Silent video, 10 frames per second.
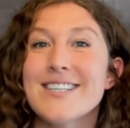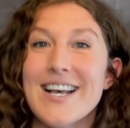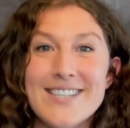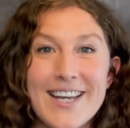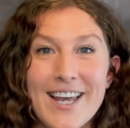
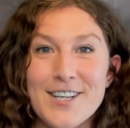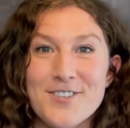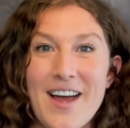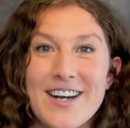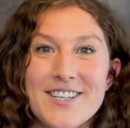test taking
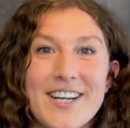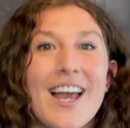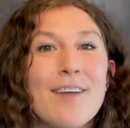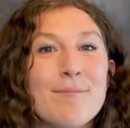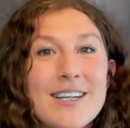
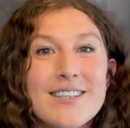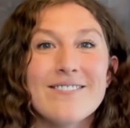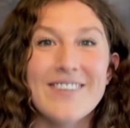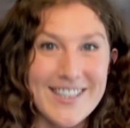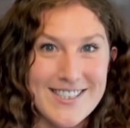strategy, and mental
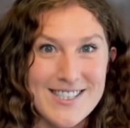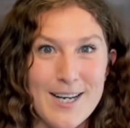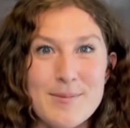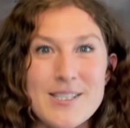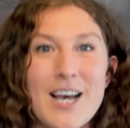fitness
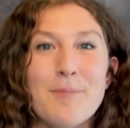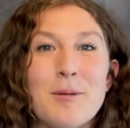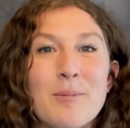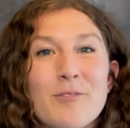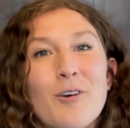tips to help
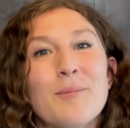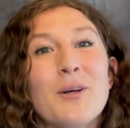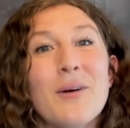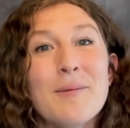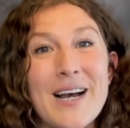you perform
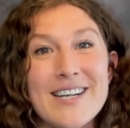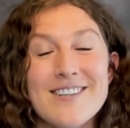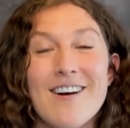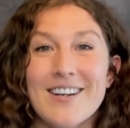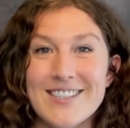your
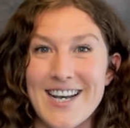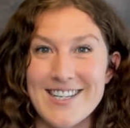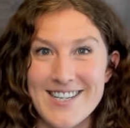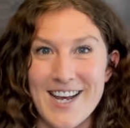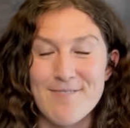best on
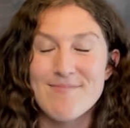testing.